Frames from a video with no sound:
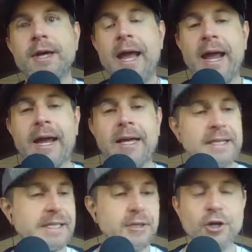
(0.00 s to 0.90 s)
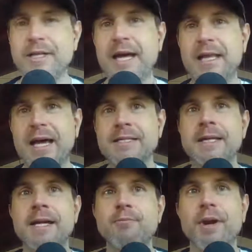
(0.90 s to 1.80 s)
And I did look at that last
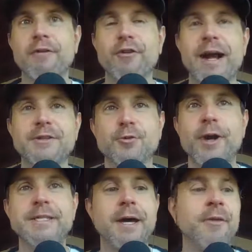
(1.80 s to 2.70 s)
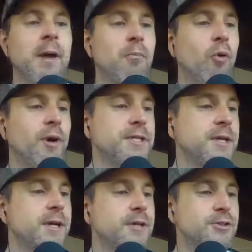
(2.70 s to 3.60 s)
night, but I forgot to write down that point.
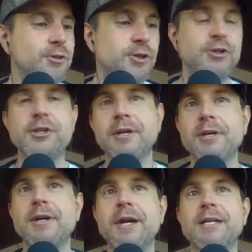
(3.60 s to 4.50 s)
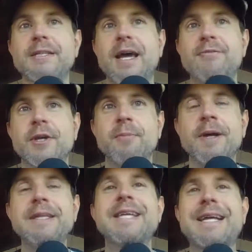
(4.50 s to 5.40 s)
So it's good to have some
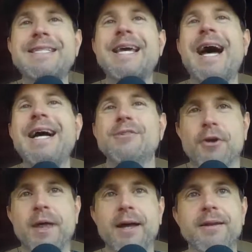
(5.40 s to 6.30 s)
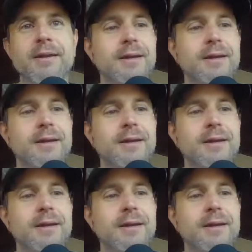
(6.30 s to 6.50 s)
second set of eyes on that.